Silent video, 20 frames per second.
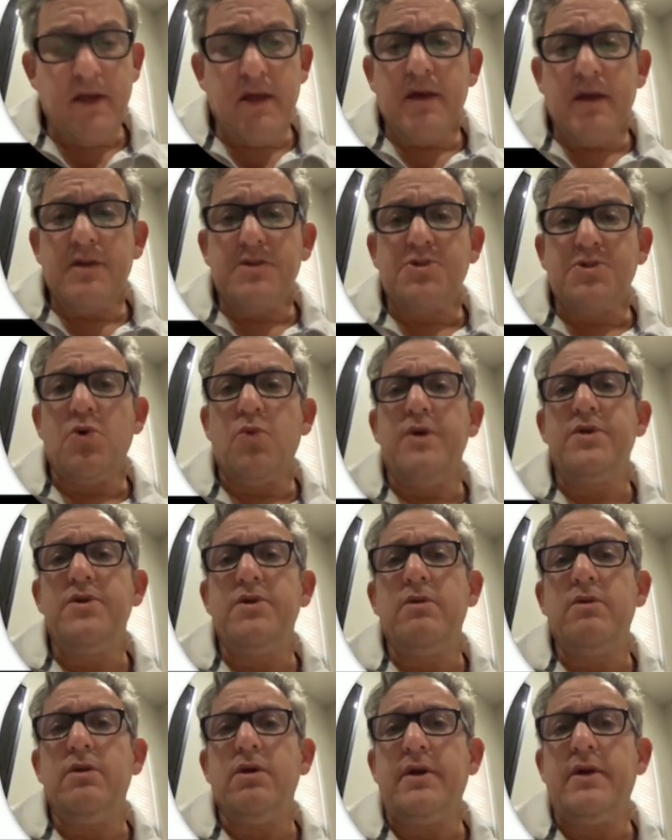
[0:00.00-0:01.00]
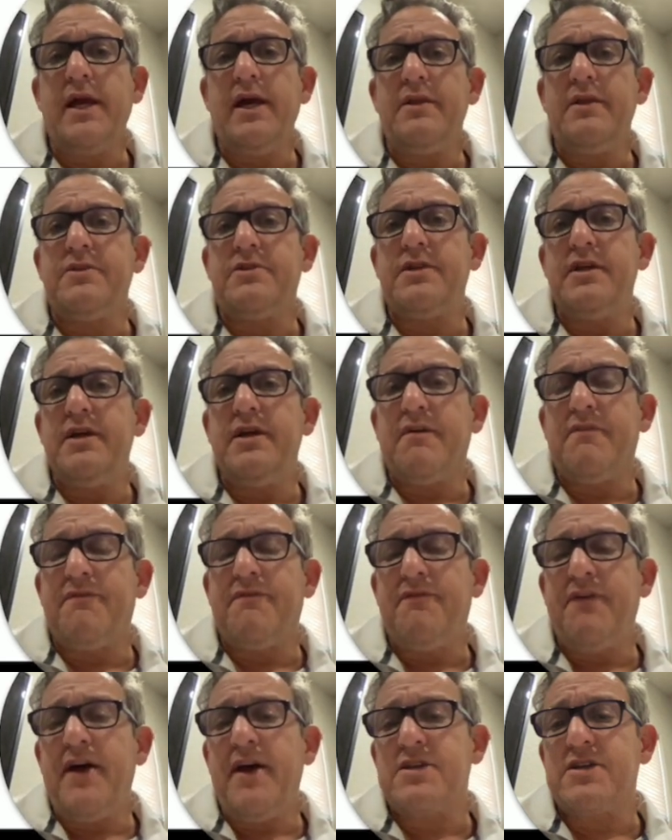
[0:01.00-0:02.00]
So when you look at the
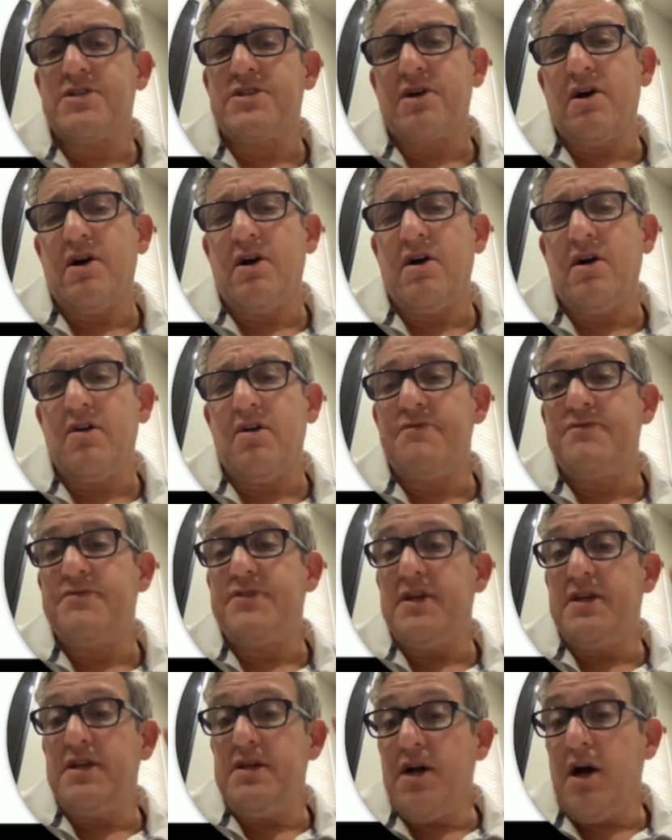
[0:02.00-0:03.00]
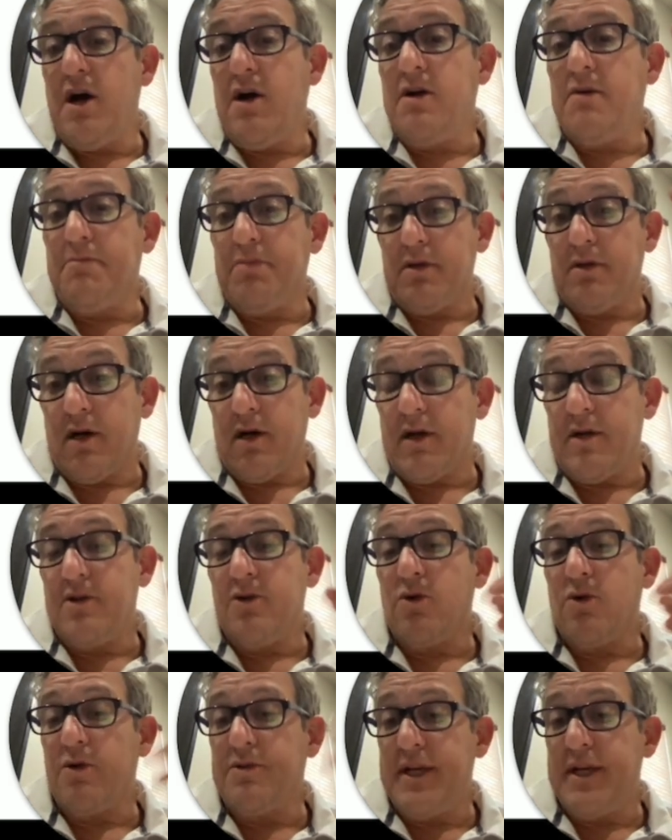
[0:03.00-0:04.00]
effects of the young blood
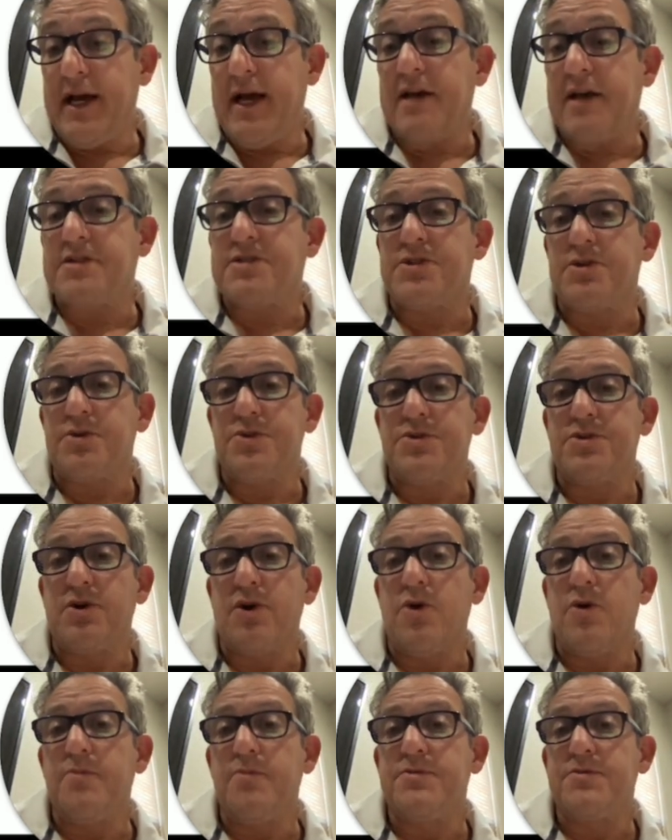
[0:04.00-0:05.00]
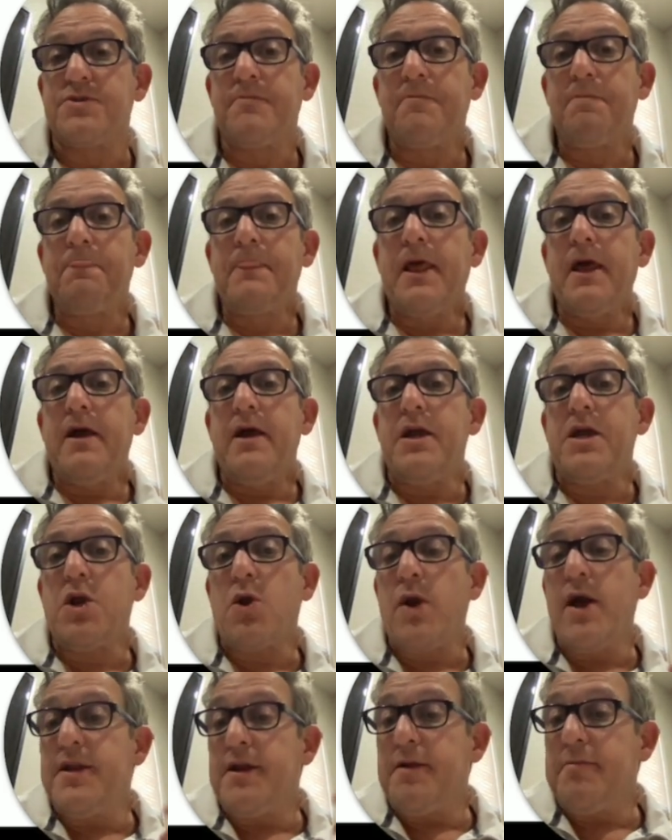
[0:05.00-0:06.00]
or the exosomes, it
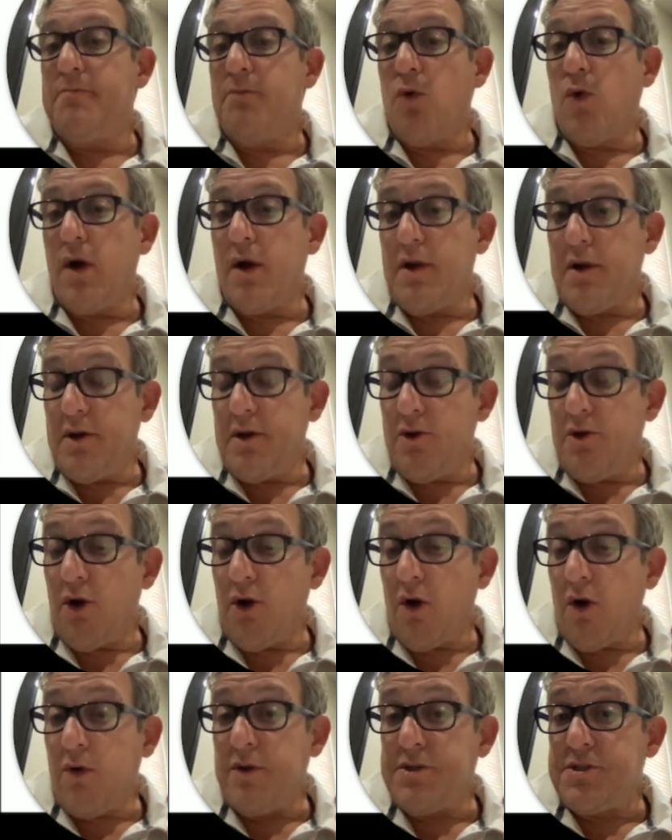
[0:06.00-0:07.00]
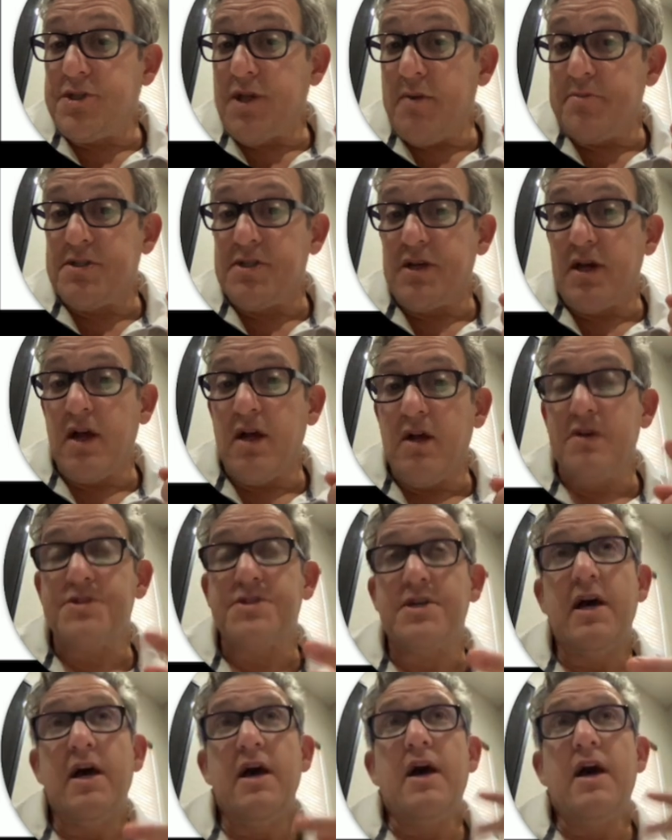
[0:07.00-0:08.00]
created more neural stem
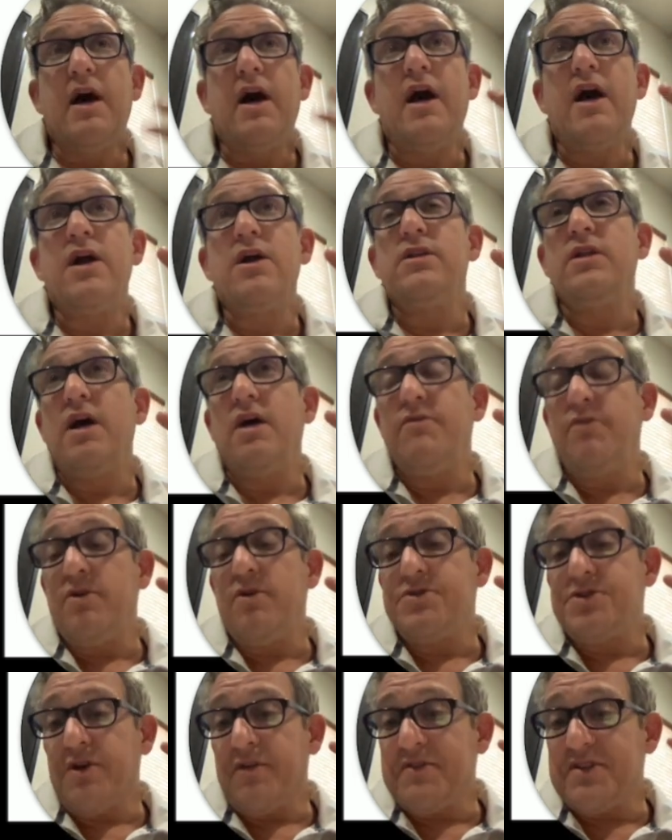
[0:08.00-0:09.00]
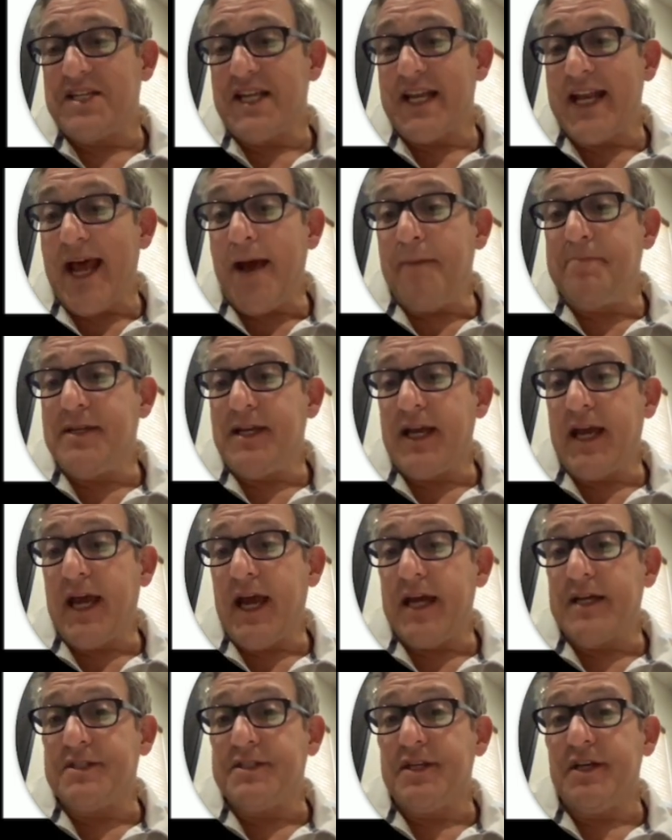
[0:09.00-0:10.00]
cells, higher levels of synaptic
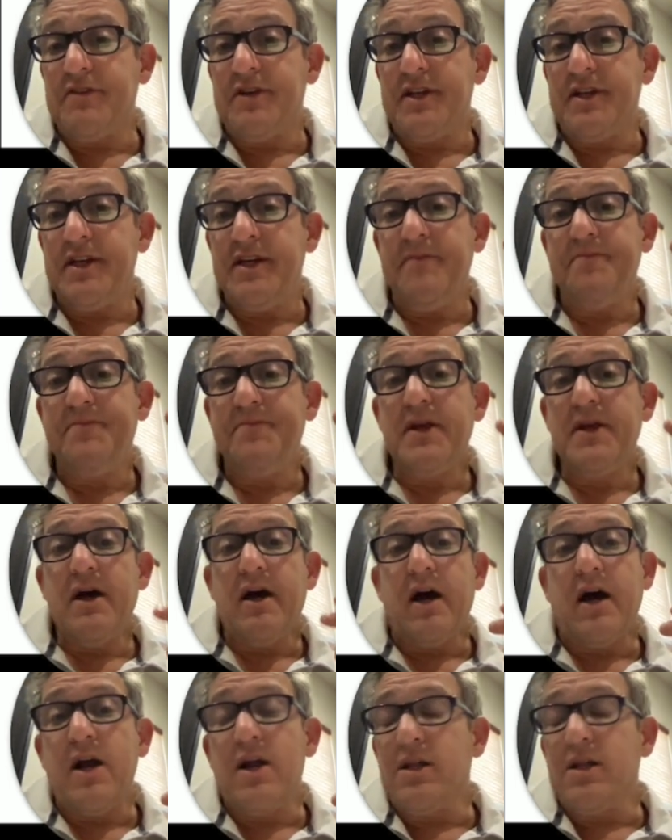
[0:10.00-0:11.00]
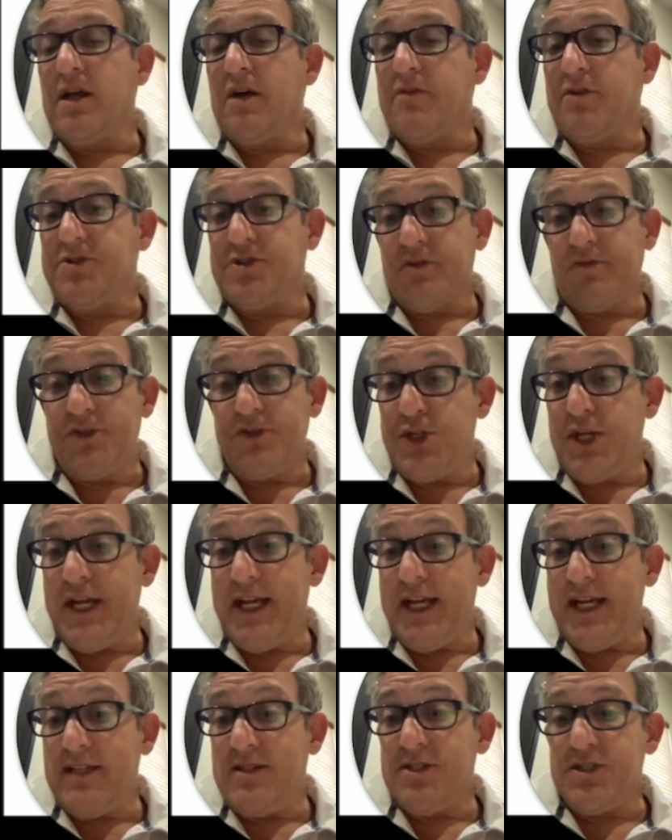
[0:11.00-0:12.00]
activity, higher levels of
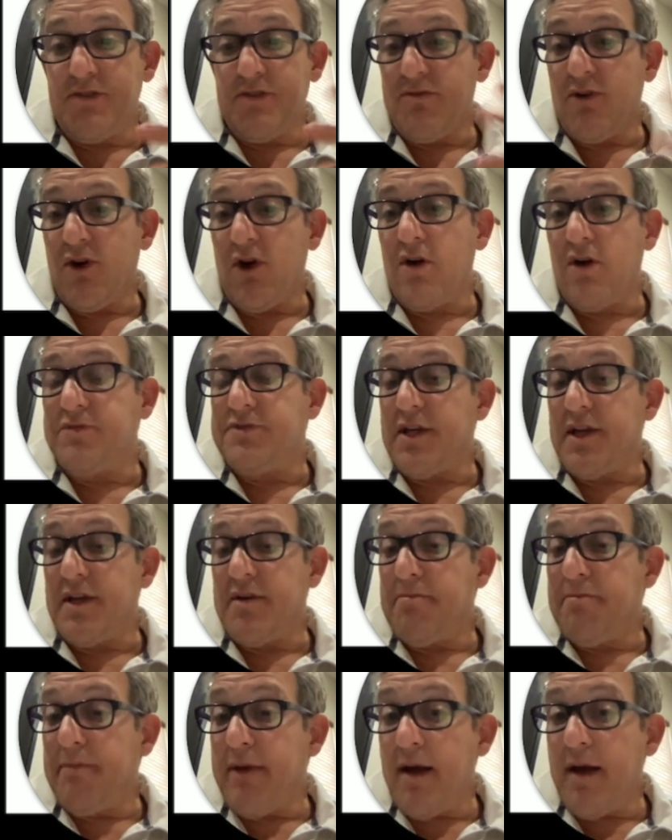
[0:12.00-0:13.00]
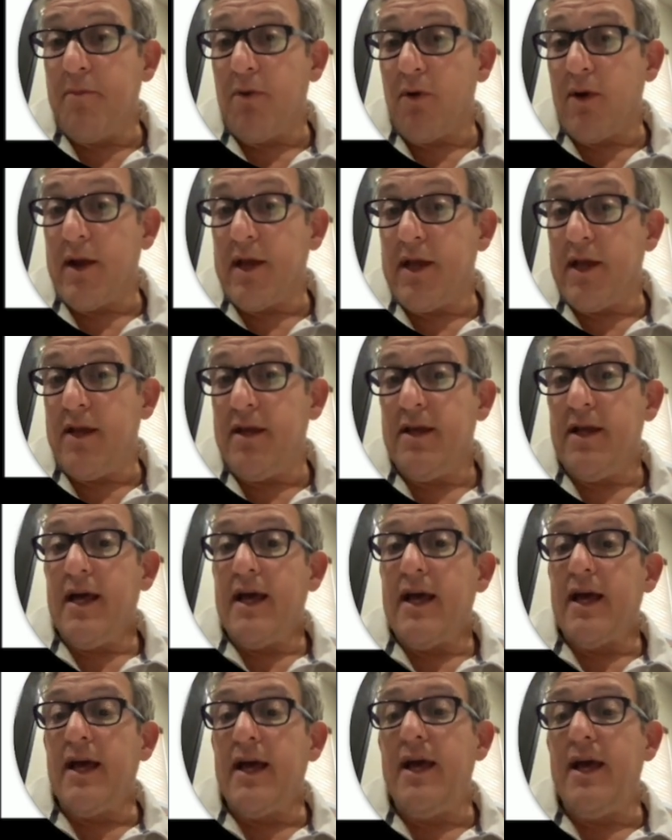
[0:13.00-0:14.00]
genes involved in memory,
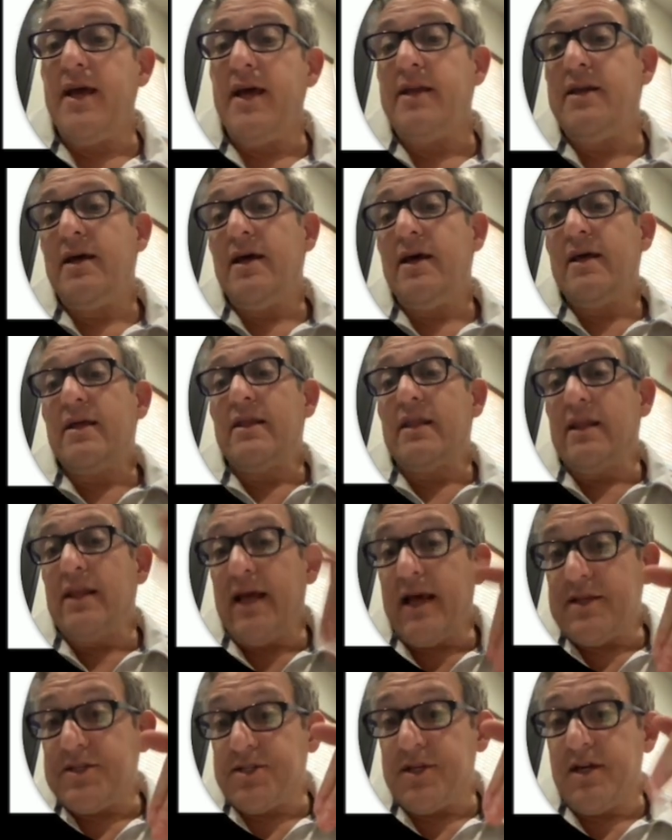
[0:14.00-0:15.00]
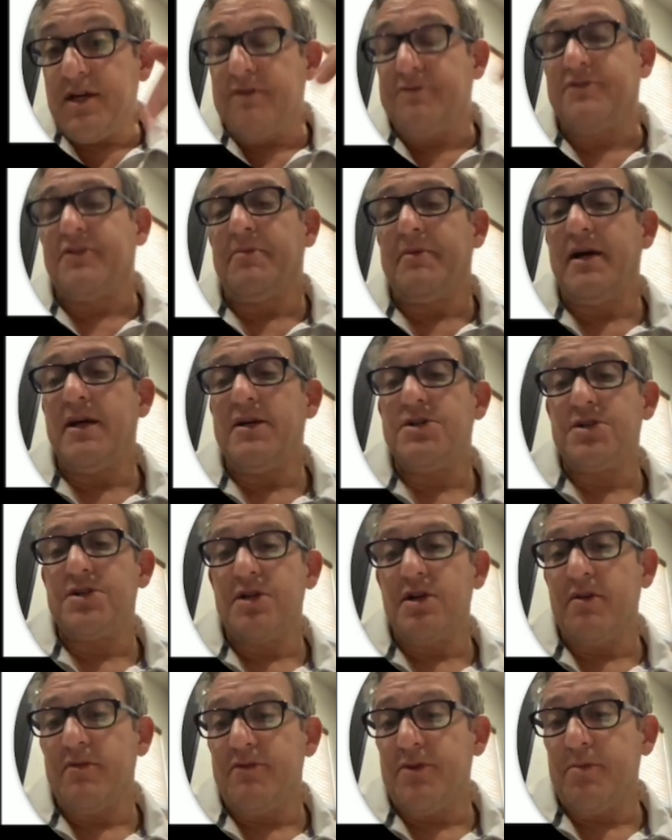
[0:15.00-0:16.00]
and less inflammation
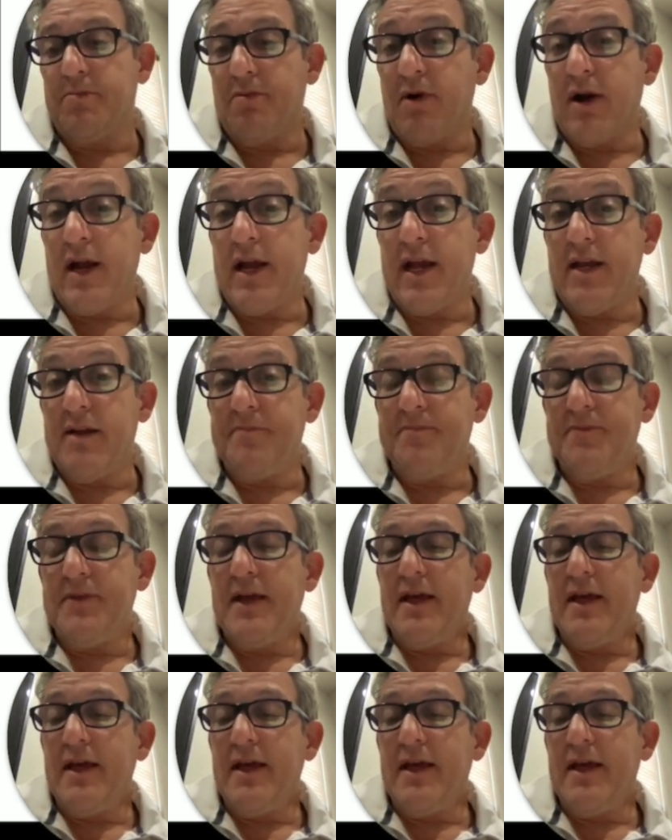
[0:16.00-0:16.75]
of the brain.